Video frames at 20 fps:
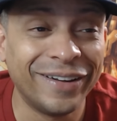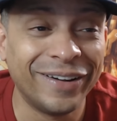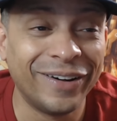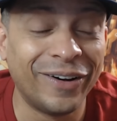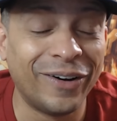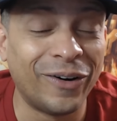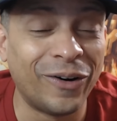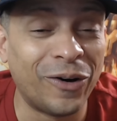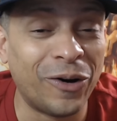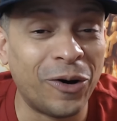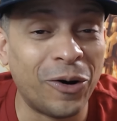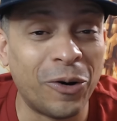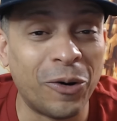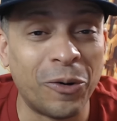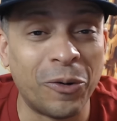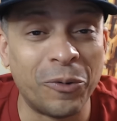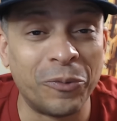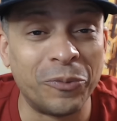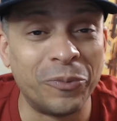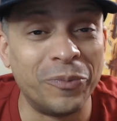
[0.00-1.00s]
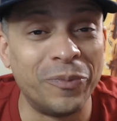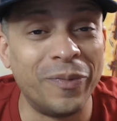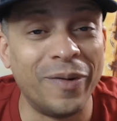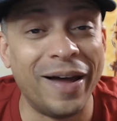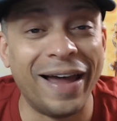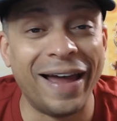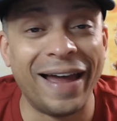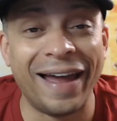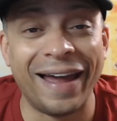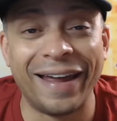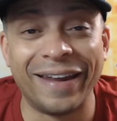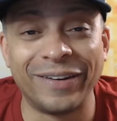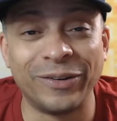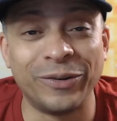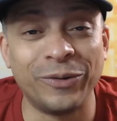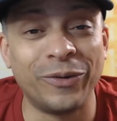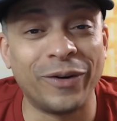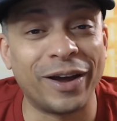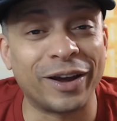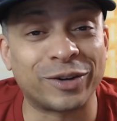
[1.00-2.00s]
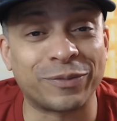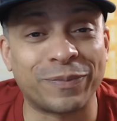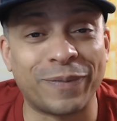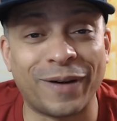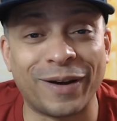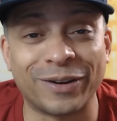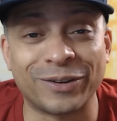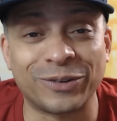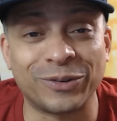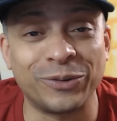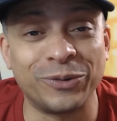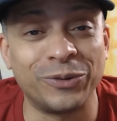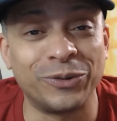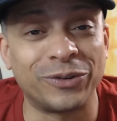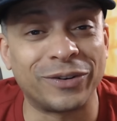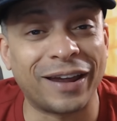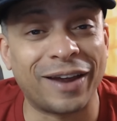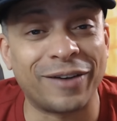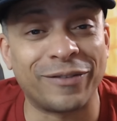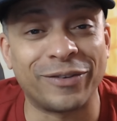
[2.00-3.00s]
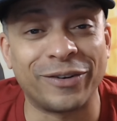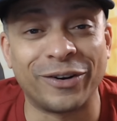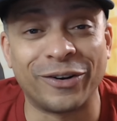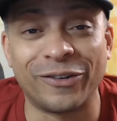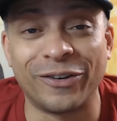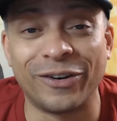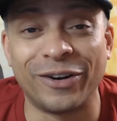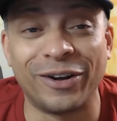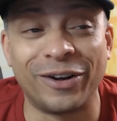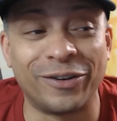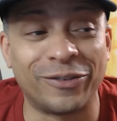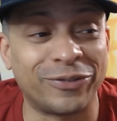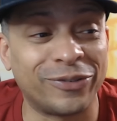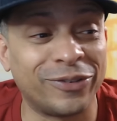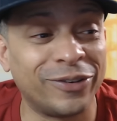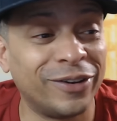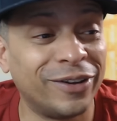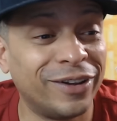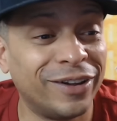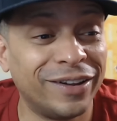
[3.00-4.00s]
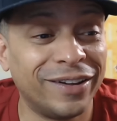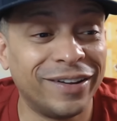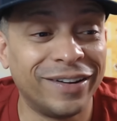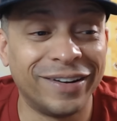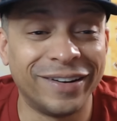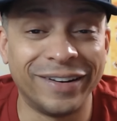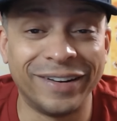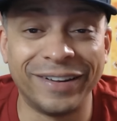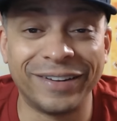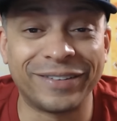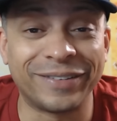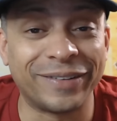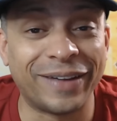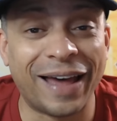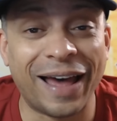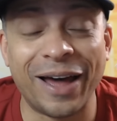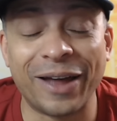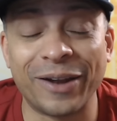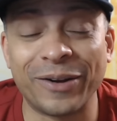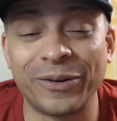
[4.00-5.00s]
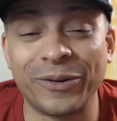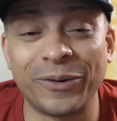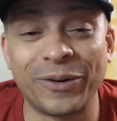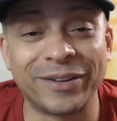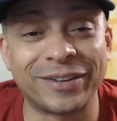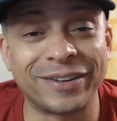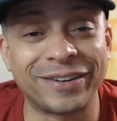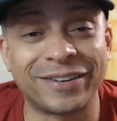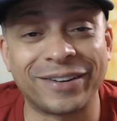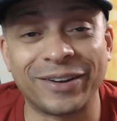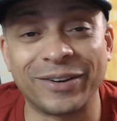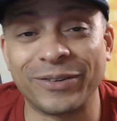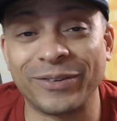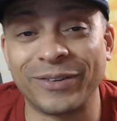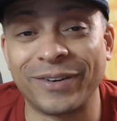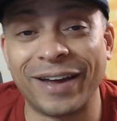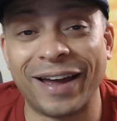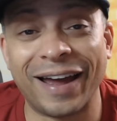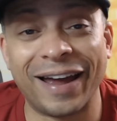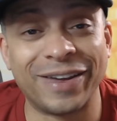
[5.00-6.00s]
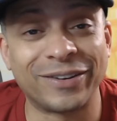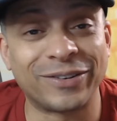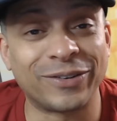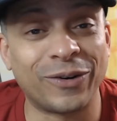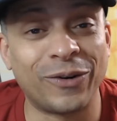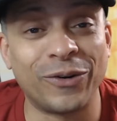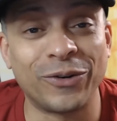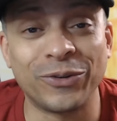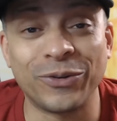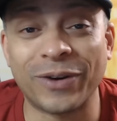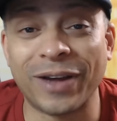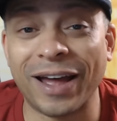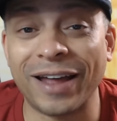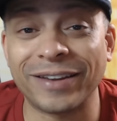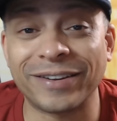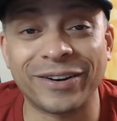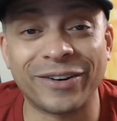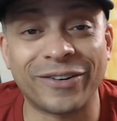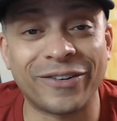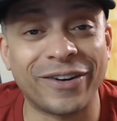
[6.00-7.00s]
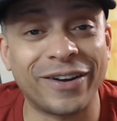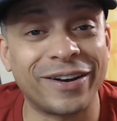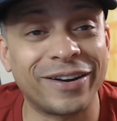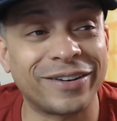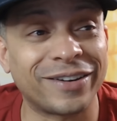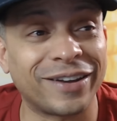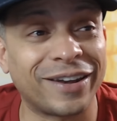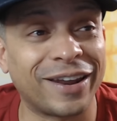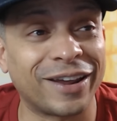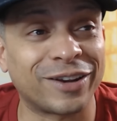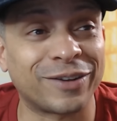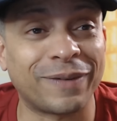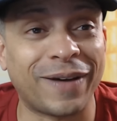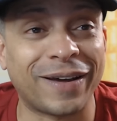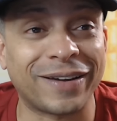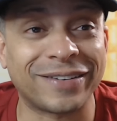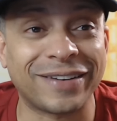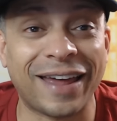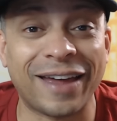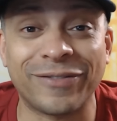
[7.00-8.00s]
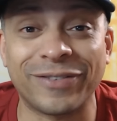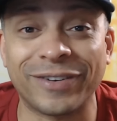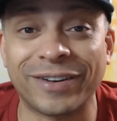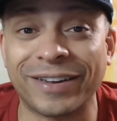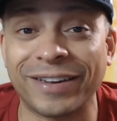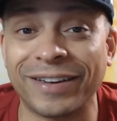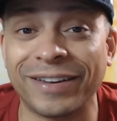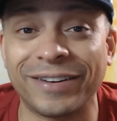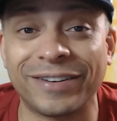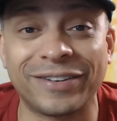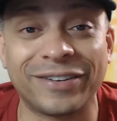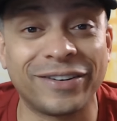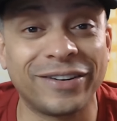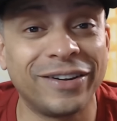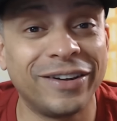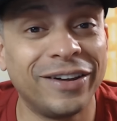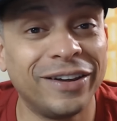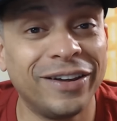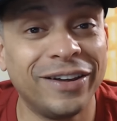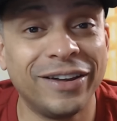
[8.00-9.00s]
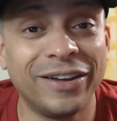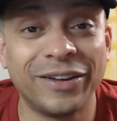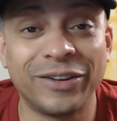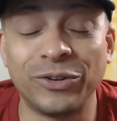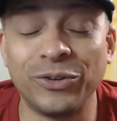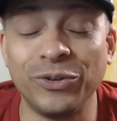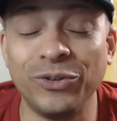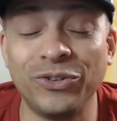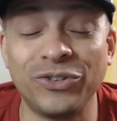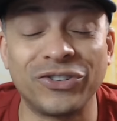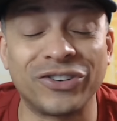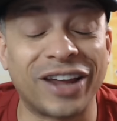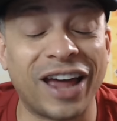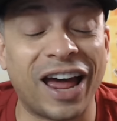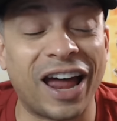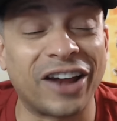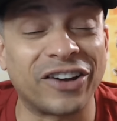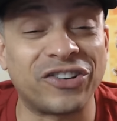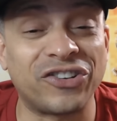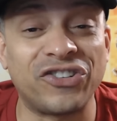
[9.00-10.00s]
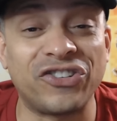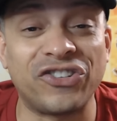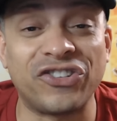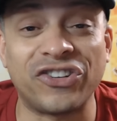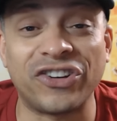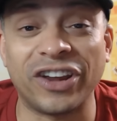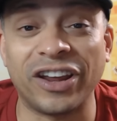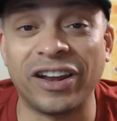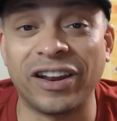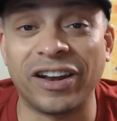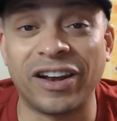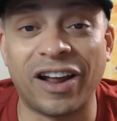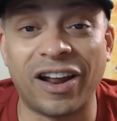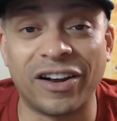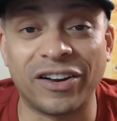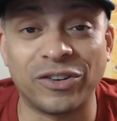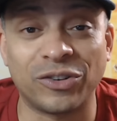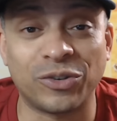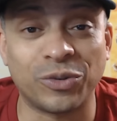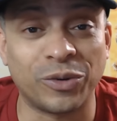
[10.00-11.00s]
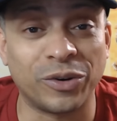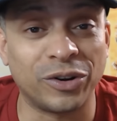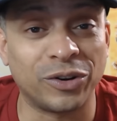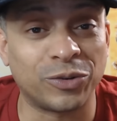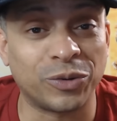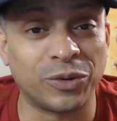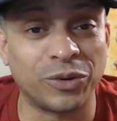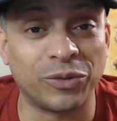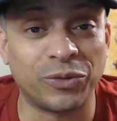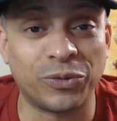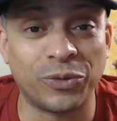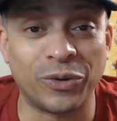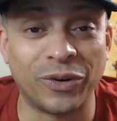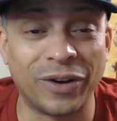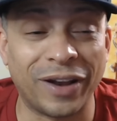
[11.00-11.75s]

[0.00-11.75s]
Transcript: Oh, man. You Xbox dudes having it rough. This, I don't know what to tell you guys. All you content creators and Xbox advocates, you just got shitted on in 2024.